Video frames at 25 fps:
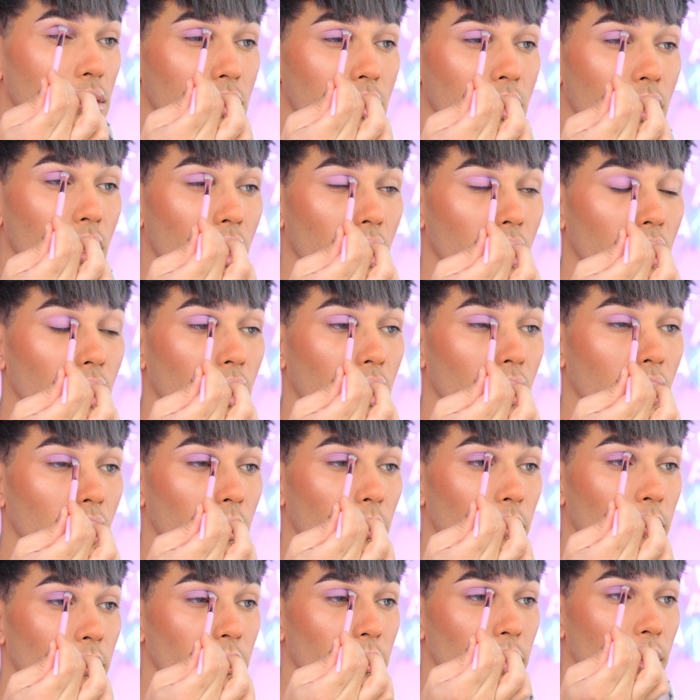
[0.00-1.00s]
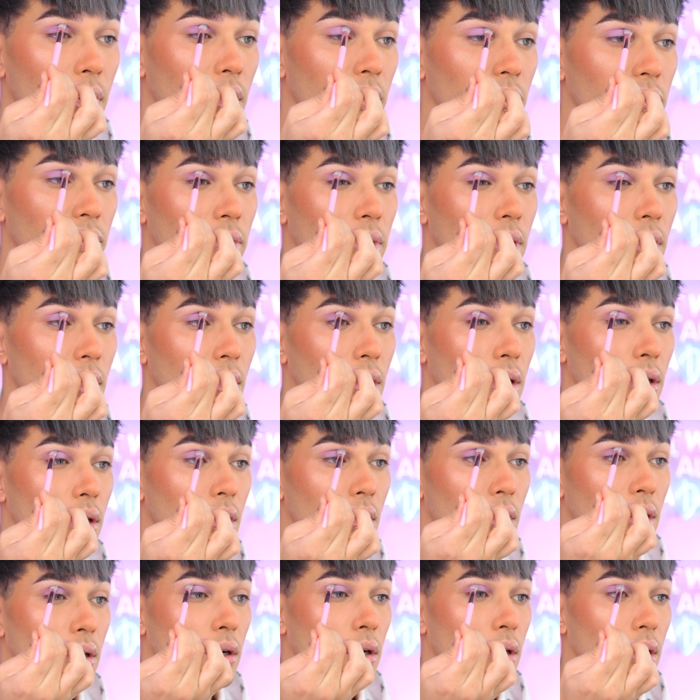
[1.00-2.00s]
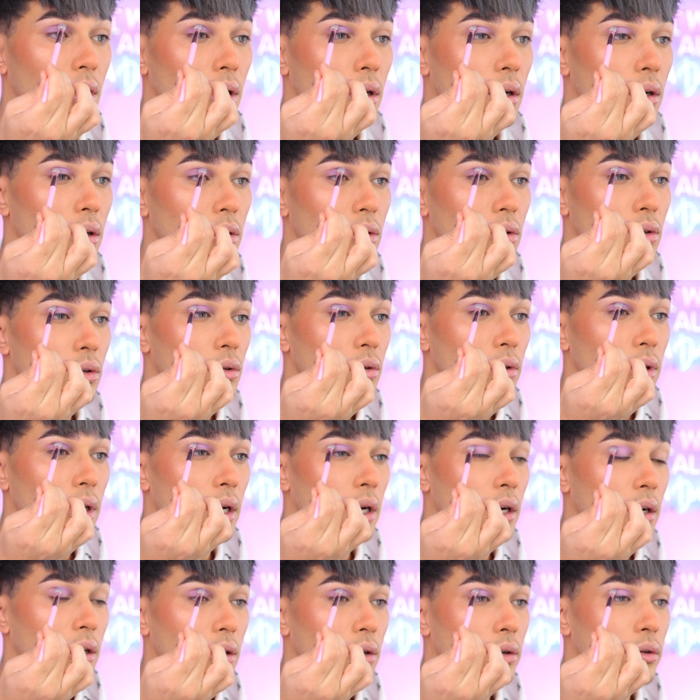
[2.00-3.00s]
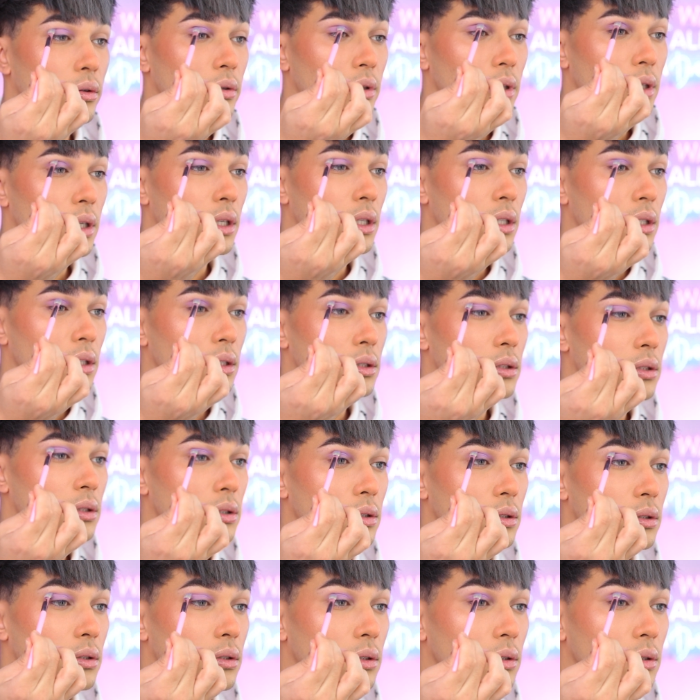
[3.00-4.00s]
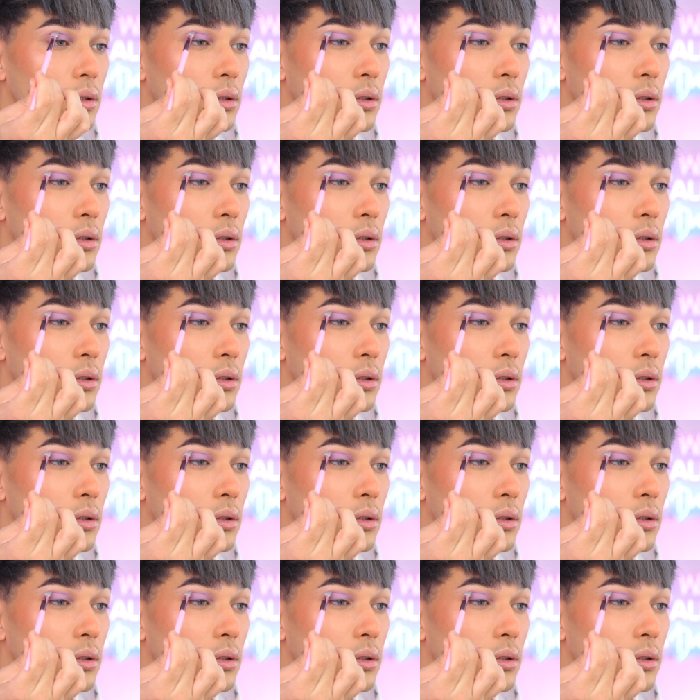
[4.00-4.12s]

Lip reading: gonna keep buffing, girl, through that crease.